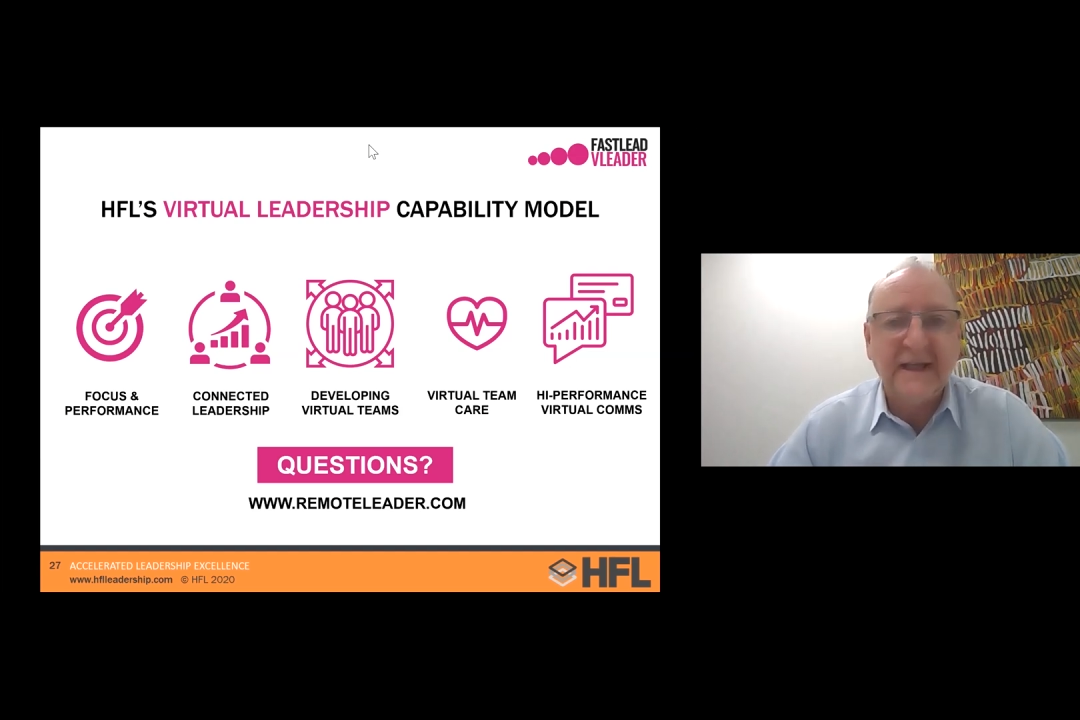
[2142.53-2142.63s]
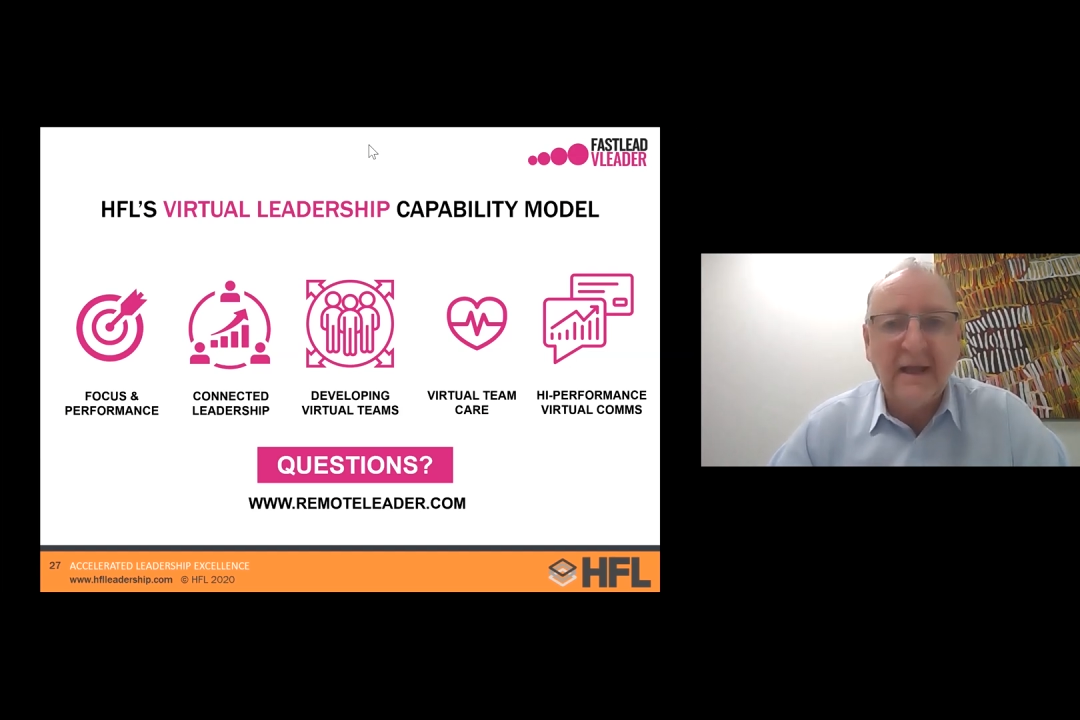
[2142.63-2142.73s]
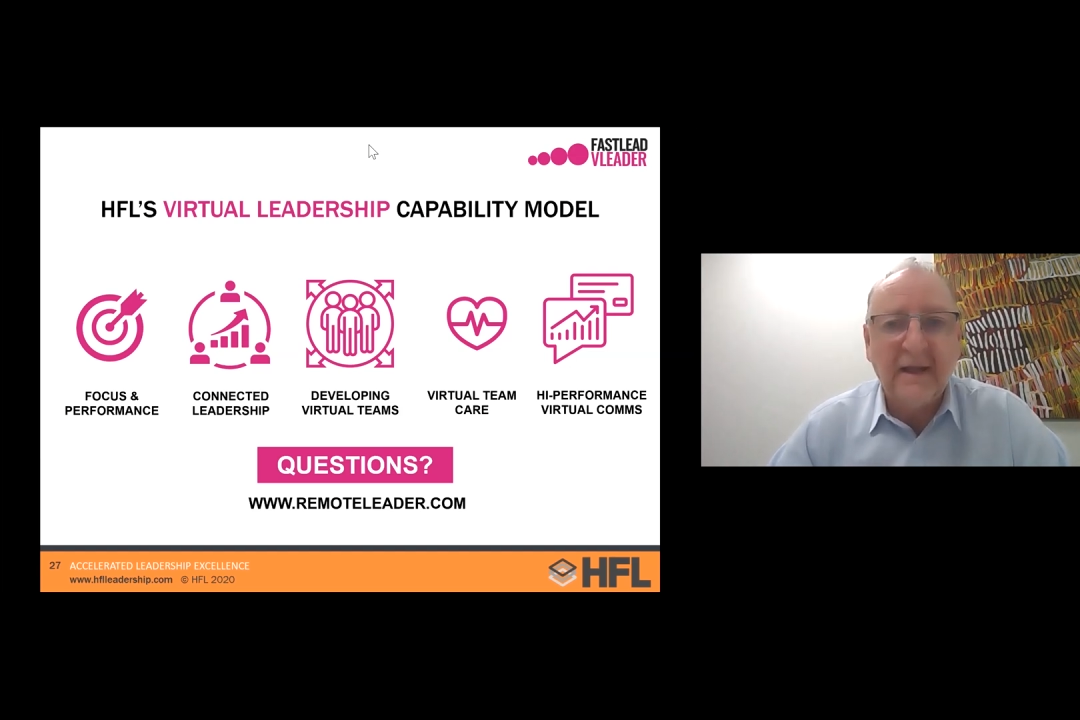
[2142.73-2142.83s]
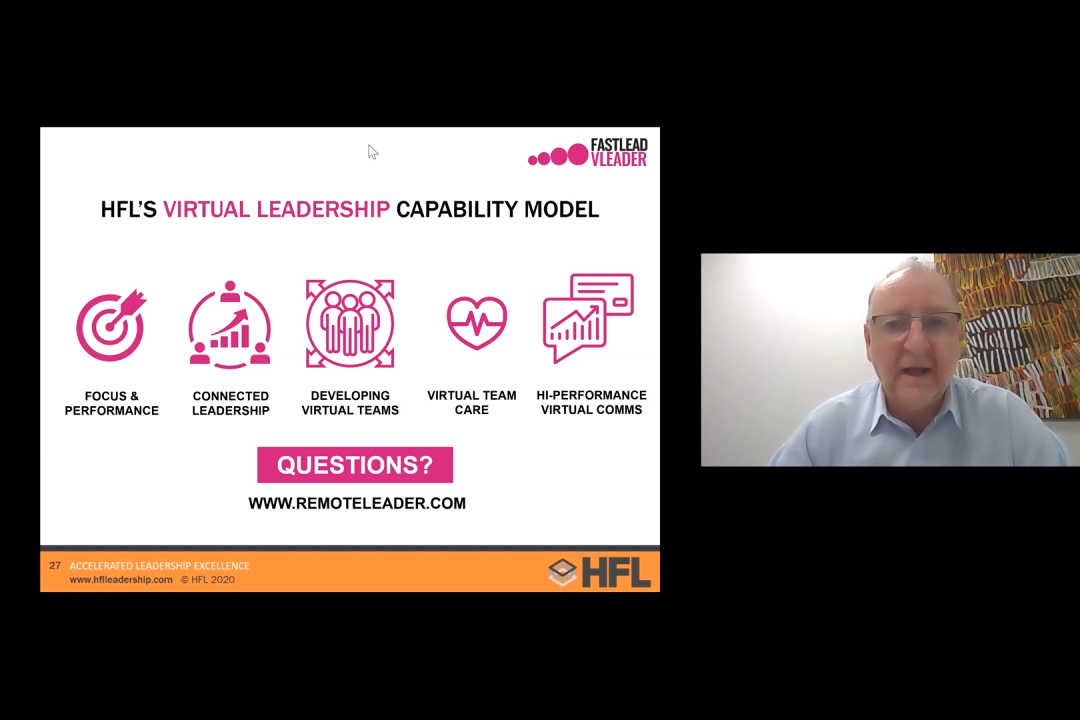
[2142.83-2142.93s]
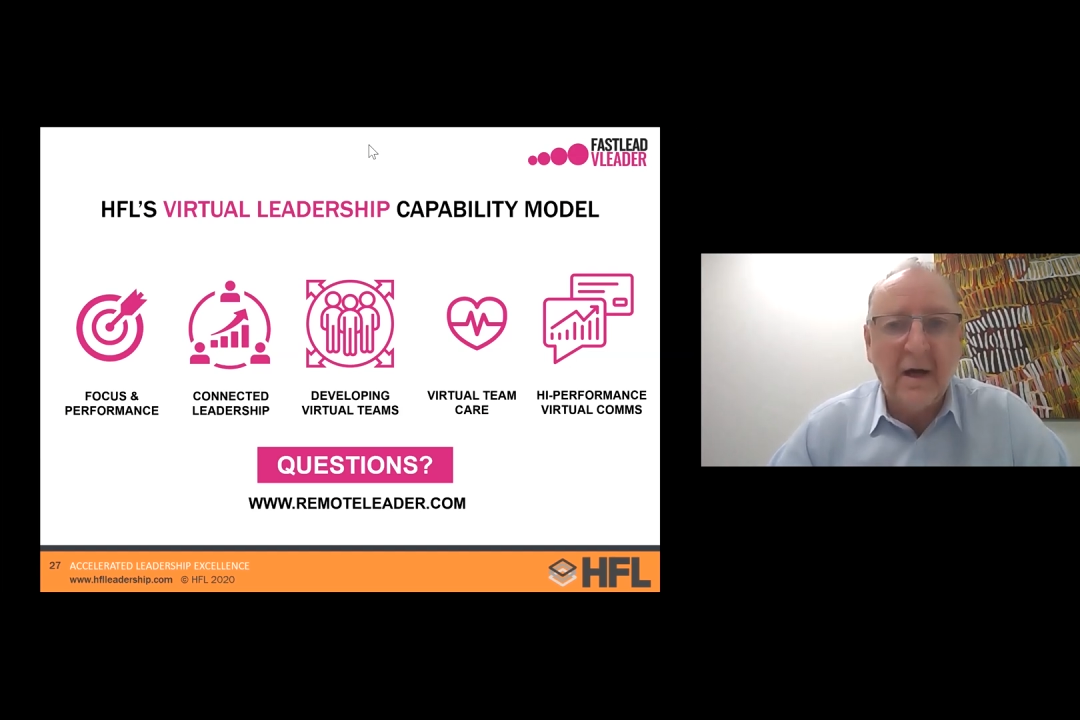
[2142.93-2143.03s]

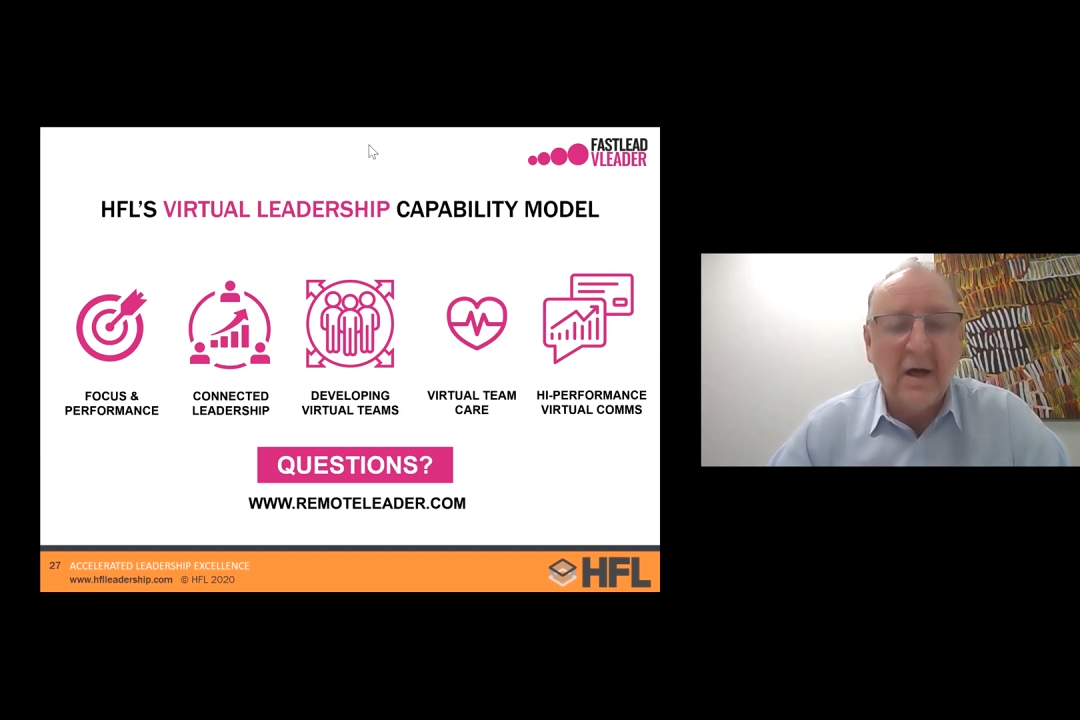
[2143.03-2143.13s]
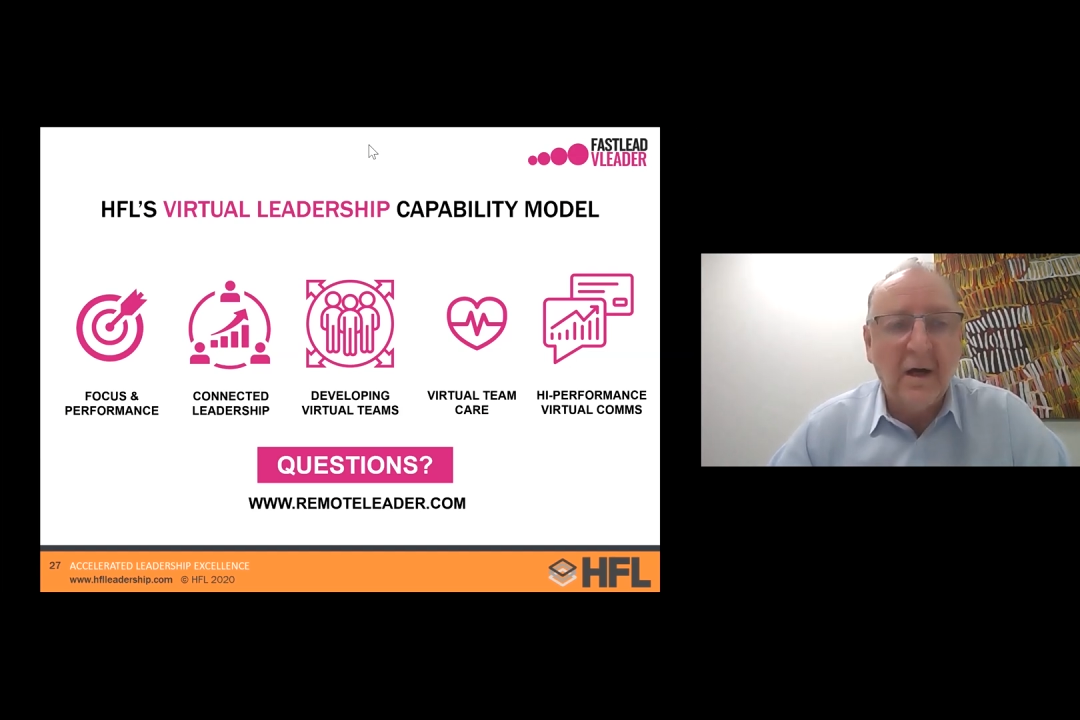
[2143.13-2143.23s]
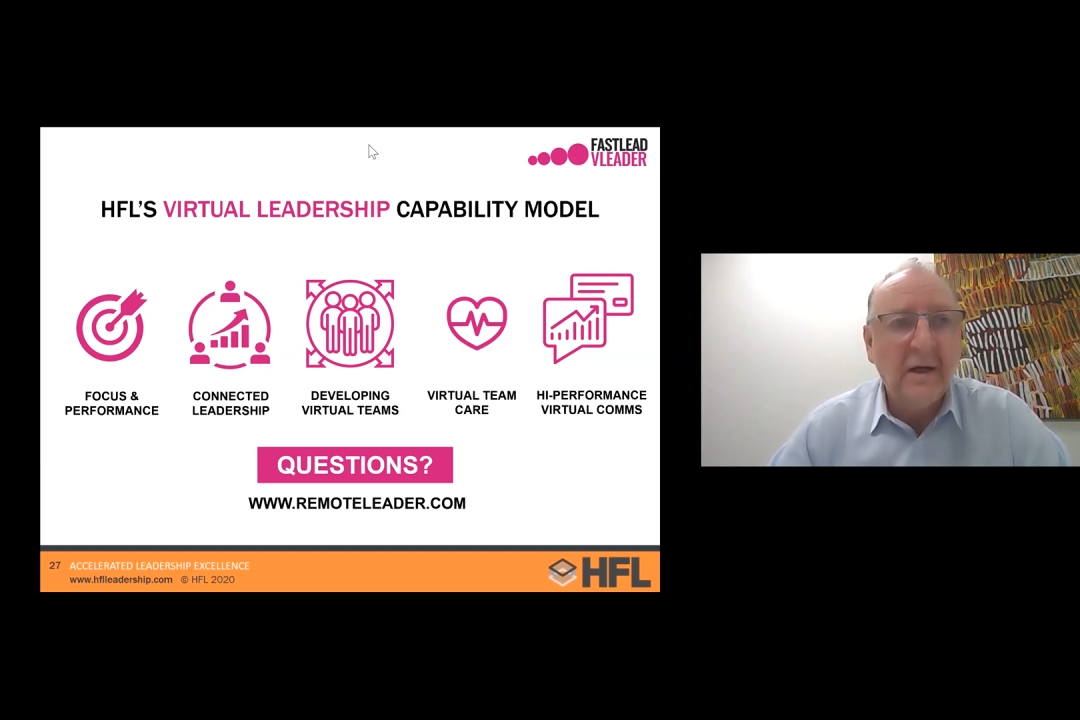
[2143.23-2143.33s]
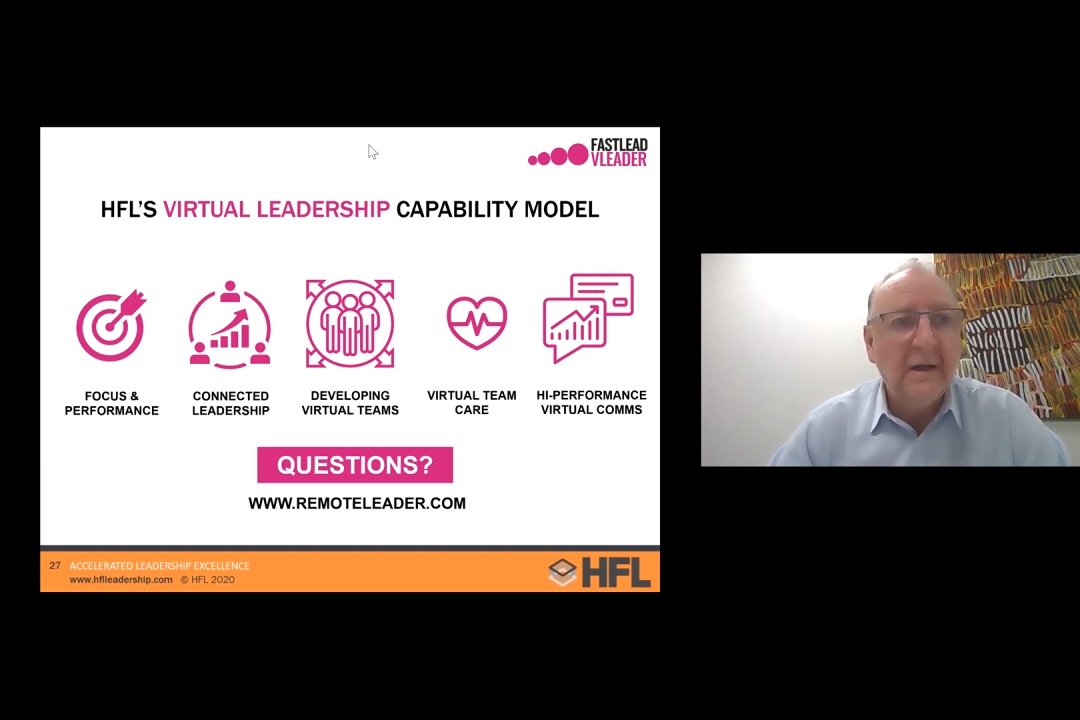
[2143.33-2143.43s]
how they are.